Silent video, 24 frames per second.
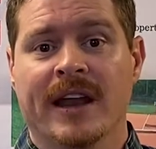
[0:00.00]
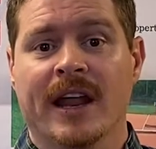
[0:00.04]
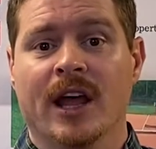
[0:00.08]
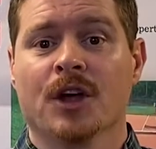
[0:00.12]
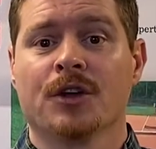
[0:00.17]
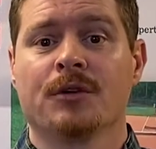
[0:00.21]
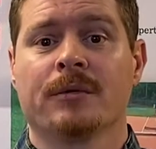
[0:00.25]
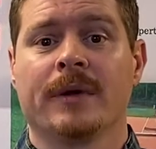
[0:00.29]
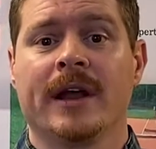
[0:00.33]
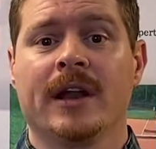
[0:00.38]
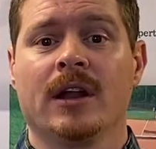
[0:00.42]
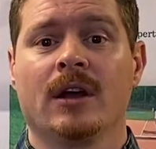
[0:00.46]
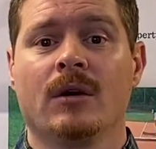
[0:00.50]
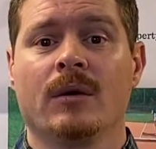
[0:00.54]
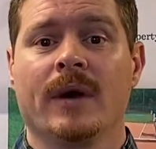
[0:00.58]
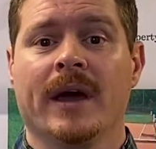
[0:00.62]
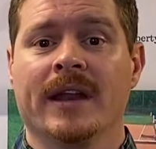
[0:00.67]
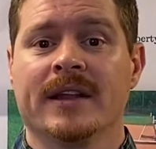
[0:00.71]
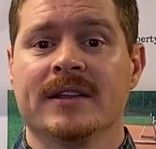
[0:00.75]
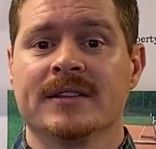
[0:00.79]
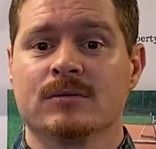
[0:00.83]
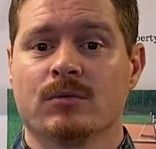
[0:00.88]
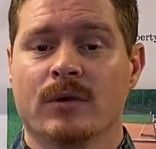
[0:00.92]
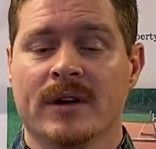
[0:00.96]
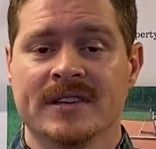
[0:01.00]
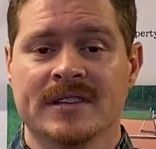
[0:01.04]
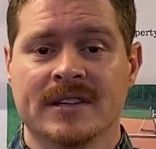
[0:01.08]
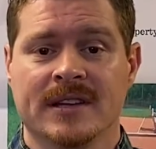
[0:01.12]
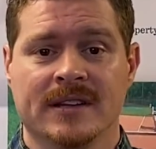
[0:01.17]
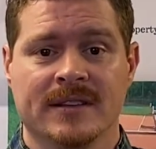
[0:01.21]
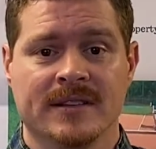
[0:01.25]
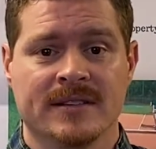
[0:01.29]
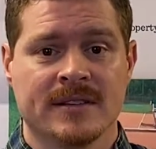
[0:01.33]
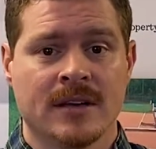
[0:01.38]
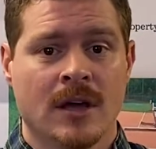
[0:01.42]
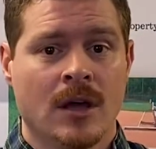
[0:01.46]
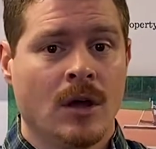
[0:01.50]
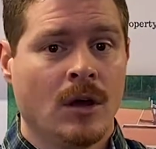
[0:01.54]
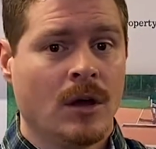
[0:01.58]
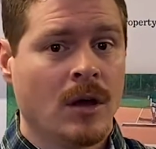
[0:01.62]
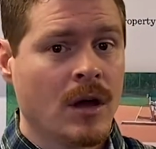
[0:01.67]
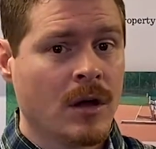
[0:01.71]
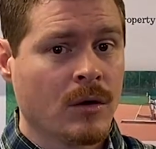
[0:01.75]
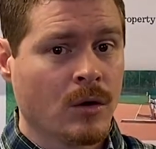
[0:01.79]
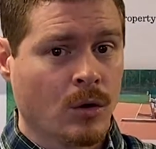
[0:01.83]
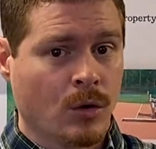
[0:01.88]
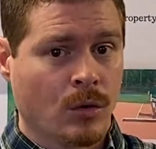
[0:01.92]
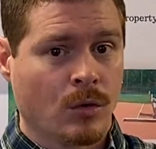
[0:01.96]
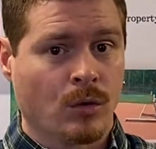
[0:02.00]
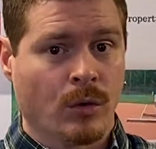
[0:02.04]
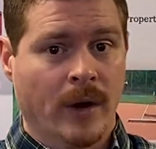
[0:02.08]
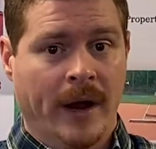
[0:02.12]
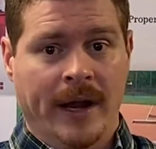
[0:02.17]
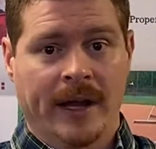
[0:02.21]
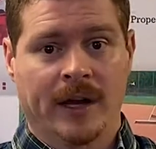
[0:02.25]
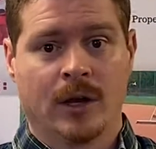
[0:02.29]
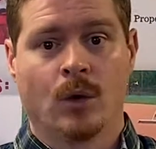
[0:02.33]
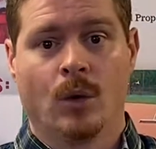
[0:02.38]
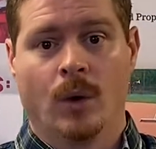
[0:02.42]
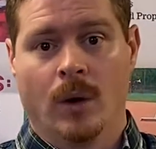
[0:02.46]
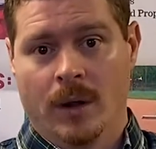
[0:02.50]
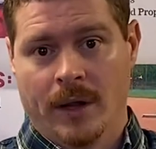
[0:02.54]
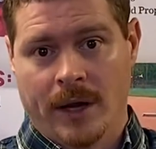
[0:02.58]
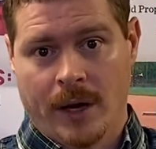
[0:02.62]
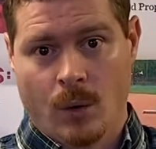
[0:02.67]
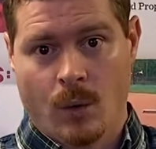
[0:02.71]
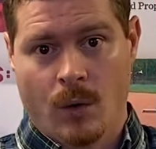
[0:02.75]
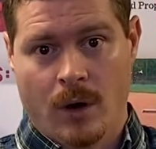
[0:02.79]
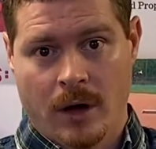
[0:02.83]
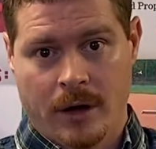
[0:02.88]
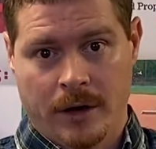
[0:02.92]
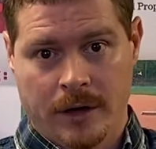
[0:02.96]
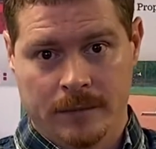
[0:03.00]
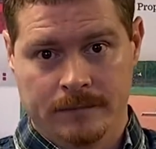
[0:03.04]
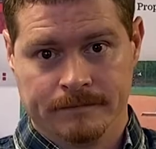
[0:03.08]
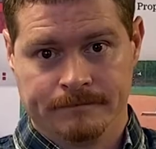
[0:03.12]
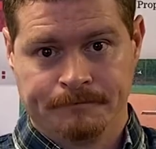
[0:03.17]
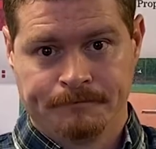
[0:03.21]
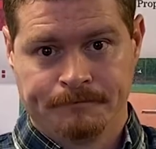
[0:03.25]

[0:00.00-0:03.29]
El Dorado and its residents great quality water.